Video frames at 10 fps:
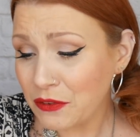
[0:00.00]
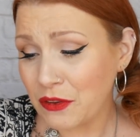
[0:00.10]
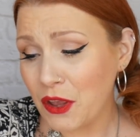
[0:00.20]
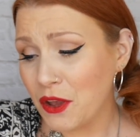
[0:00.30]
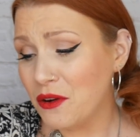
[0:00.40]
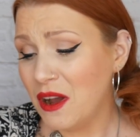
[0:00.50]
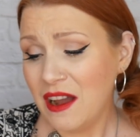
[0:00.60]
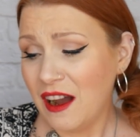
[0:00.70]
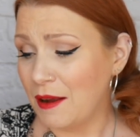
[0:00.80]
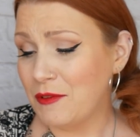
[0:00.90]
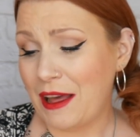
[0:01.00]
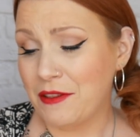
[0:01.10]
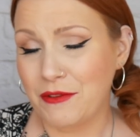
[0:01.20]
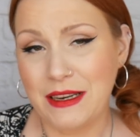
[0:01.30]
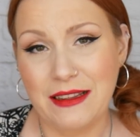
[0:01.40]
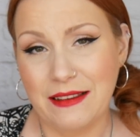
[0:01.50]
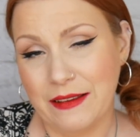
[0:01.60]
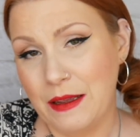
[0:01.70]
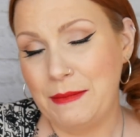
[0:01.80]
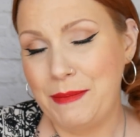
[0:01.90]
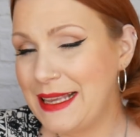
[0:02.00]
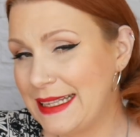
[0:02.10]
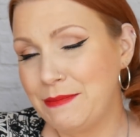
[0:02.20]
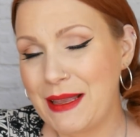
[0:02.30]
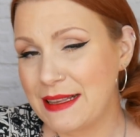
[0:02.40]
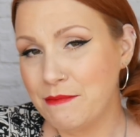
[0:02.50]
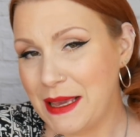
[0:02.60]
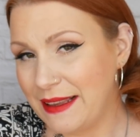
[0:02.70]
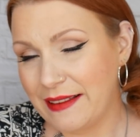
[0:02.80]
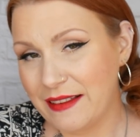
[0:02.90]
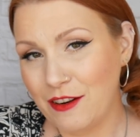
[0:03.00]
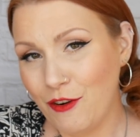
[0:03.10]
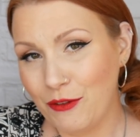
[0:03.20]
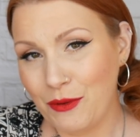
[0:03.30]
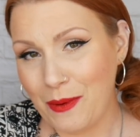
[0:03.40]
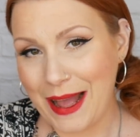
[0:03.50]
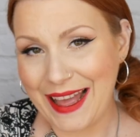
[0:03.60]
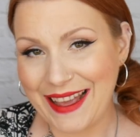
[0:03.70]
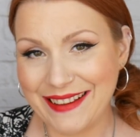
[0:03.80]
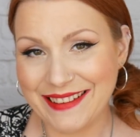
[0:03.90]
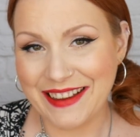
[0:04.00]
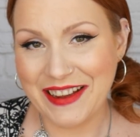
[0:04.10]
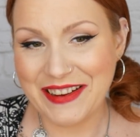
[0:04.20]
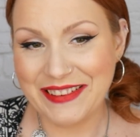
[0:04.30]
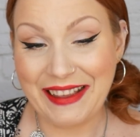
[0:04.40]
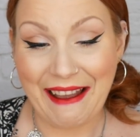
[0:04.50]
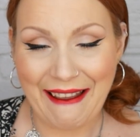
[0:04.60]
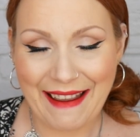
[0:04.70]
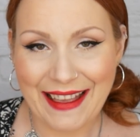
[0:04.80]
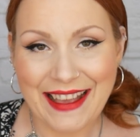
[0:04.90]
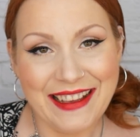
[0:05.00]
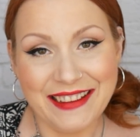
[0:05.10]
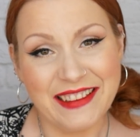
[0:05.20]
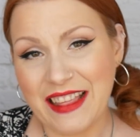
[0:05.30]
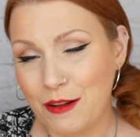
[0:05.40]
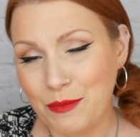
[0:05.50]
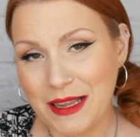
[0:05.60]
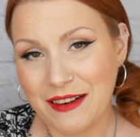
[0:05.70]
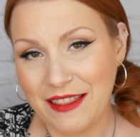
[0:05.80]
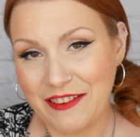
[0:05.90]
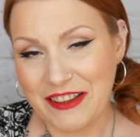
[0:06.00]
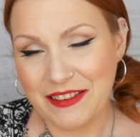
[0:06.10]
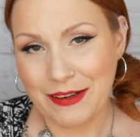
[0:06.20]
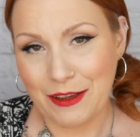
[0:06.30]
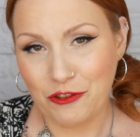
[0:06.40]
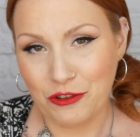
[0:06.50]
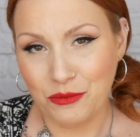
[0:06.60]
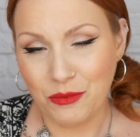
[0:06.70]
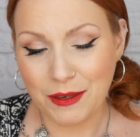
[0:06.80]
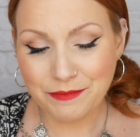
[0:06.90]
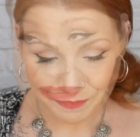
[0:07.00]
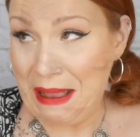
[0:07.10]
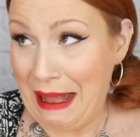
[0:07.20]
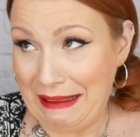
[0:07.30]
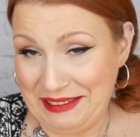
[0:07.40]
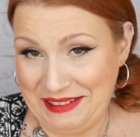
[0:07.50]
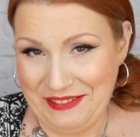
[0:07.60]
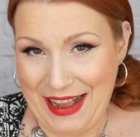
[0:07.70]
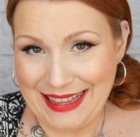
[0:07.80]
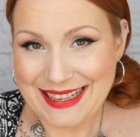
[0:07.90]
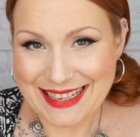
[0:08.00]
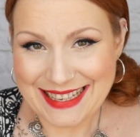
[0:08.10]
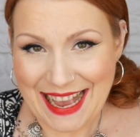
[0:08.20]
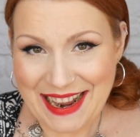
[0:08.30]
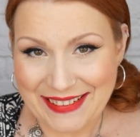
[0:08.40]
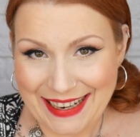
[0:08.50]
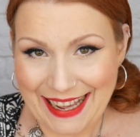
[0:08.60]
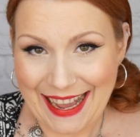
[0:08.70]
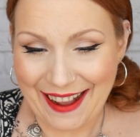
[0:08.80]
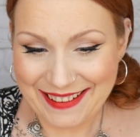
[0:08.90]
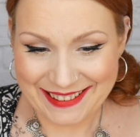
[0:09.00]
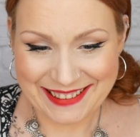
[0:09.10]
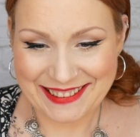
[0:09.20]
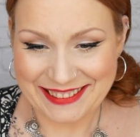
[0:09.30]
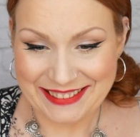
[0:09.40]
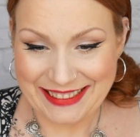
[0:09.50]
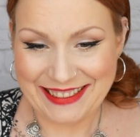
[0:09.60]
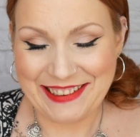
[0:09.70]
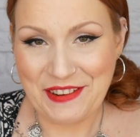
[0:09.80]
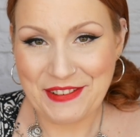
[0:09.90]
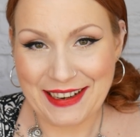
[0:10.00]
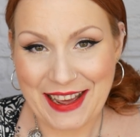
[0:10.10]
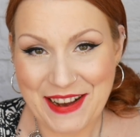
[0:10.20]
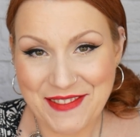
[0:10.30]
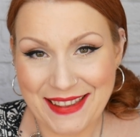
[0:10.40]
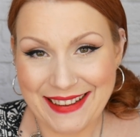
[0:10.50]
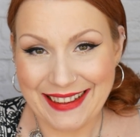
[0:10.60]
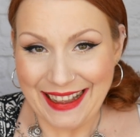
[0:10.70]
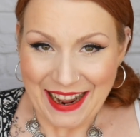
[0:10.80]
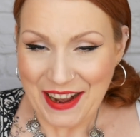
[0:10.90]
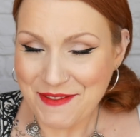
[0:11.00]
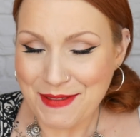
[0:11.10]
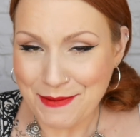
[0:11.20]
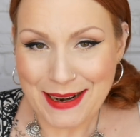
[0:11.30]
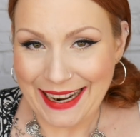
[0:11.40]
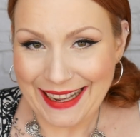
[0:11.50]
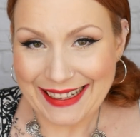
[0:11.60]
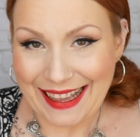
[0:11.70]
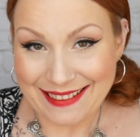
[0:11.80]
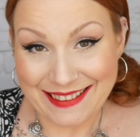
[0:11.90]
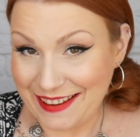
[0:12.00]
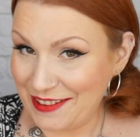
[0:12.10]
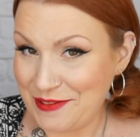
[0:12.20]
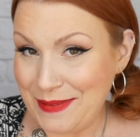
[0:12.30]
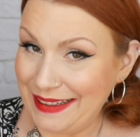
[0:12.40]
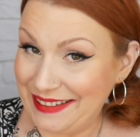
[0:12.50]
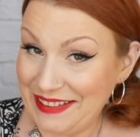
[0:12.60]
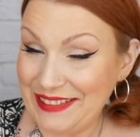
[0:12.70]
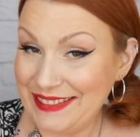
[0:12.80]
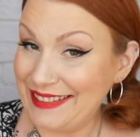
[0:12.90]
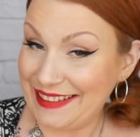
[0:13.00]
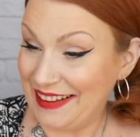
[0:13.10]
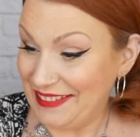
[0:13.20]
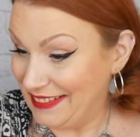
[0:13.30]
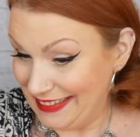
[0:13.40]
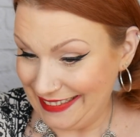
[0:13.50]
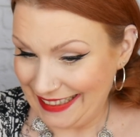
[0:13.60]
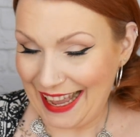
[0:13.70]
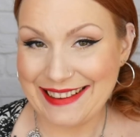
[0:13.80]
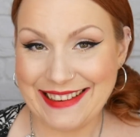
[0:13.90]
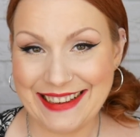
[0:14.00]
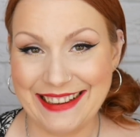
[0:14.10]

So I'm gathering bits and pieces along the way. So yeah, so that'll be another international one. Yeah, I don't know what else to say, really. I'm just really chuffed, and I hope the winner gets in touch with me soon. So yeah,